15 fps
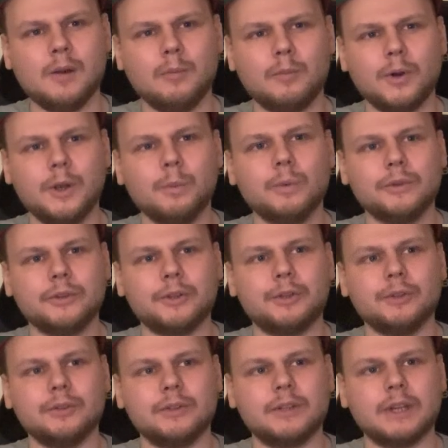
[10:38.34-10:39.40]
But it was a
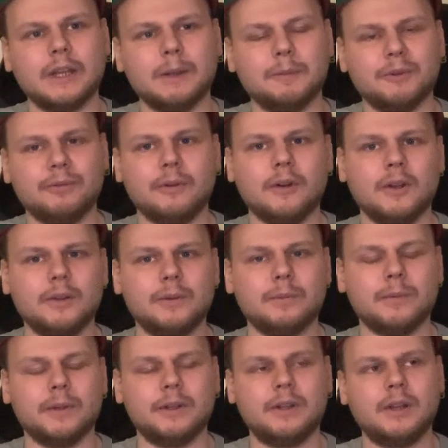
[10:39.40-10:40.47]
good game, the first
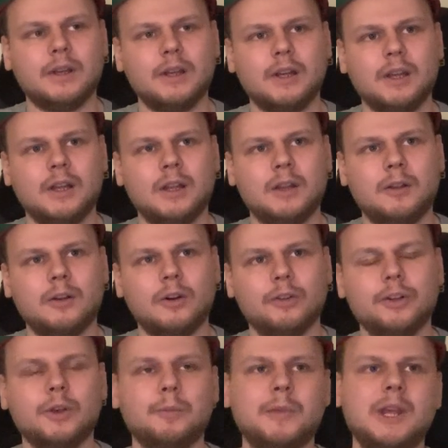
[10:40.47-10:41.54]
one. Or
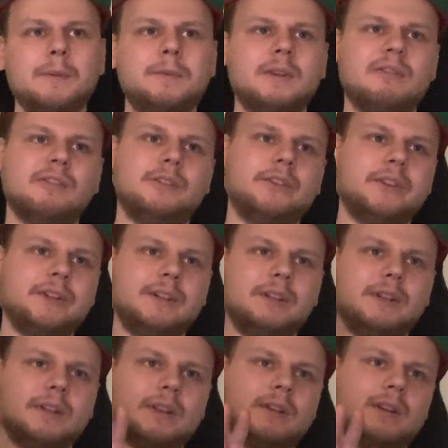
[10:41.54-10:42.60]
no, maybe even
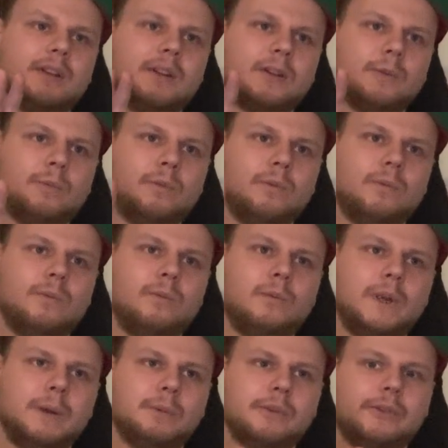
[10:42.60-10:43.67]

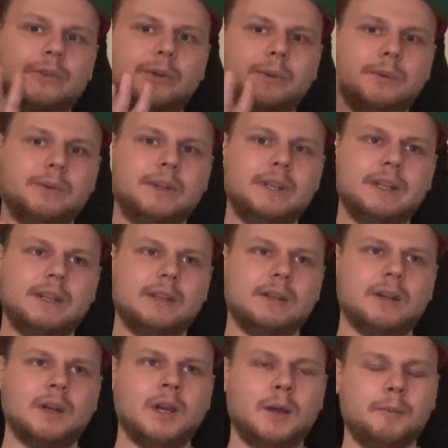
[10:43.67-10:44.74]
it was 2D.
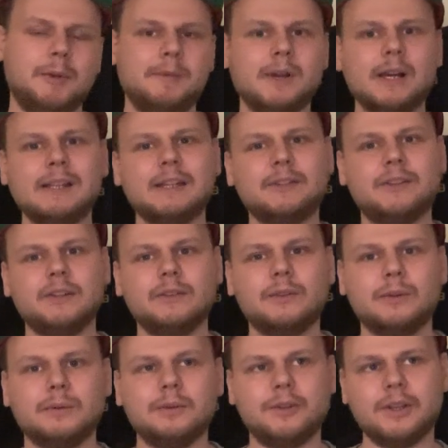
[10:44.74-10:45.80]
Maybe Aladdin
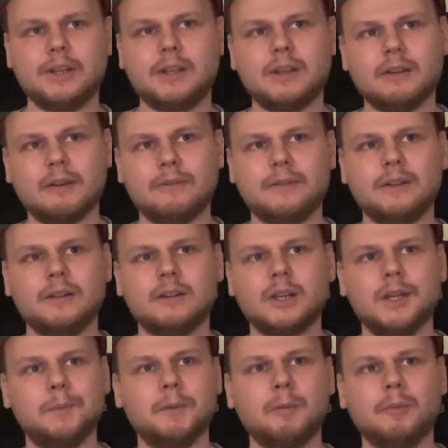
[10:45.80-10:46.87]
2D. I think I
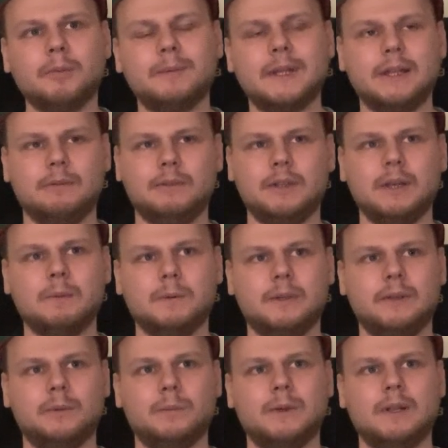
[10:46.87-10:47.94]
remember playing with that one
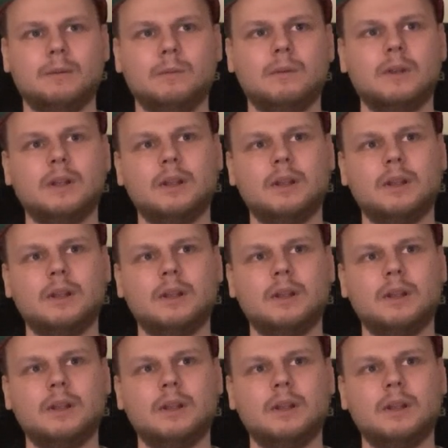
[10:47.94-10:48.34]
as well.